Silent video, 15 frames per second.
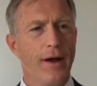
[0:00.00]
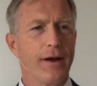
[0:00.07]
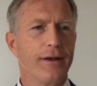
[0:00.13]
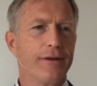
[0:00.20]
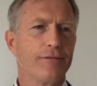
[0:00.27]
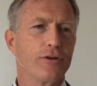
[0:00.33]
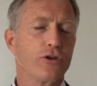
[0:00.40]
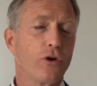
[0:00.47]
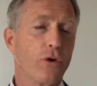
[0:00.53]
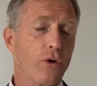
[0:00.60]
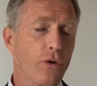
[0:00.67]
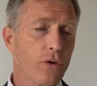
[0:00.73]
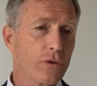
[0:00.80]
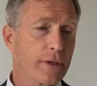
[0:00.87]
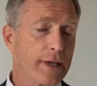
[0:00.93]
I never
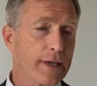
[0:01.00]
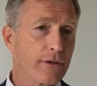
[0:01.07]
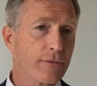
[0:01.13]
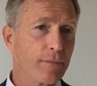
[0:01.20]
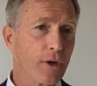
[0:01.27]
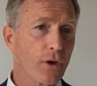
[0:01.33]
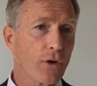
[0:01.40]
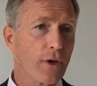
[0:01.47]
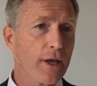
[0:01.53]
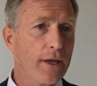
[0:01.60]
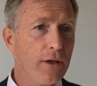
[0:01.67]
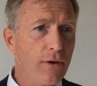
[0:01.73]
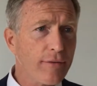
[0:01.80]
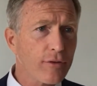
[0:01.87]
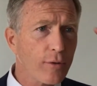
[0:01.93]
told Ginsburg, okay?
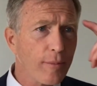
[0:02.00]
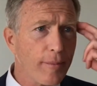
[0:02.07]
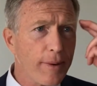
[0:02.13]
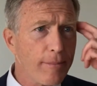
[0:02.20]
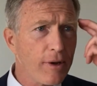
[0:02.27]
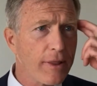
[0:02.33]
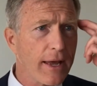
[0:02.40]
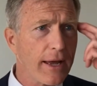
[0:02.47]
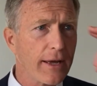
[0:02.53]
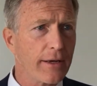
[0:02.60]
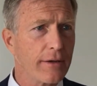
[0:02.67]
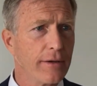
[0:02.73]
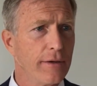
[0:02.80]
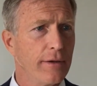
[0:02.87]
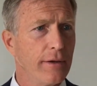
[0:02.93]
You have to remember that.
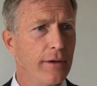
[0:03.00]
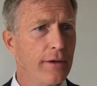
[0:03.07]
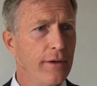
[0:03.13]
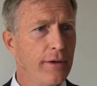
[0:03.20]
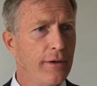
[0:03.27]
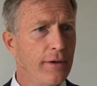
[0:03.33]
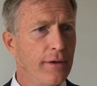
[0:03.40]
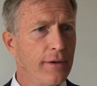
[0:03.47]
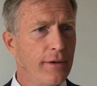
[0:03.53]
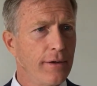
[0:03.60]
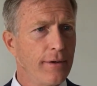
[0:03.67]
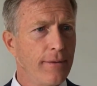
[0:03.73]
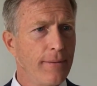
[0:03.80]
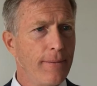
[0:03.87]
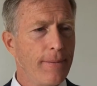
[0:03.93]

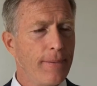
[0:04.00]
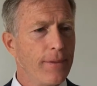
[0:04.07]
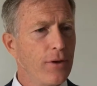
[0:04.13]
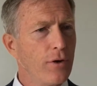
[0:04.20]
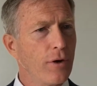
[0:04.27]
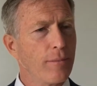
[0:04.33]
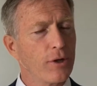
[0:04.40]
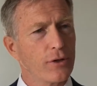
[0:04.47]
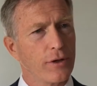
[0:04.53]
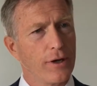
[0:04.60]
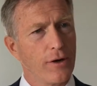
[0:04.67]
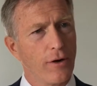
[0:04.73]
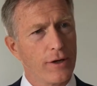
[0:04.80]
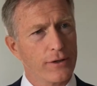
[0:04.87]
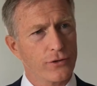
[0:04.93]
You know about the
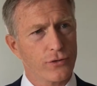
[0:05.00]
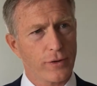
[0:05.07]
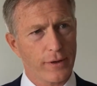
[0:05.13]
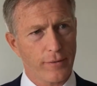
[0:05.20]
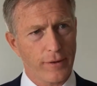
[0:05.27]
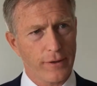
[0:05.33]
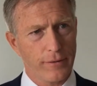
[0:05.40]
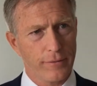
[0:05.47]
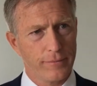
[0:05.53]
airline strike, right?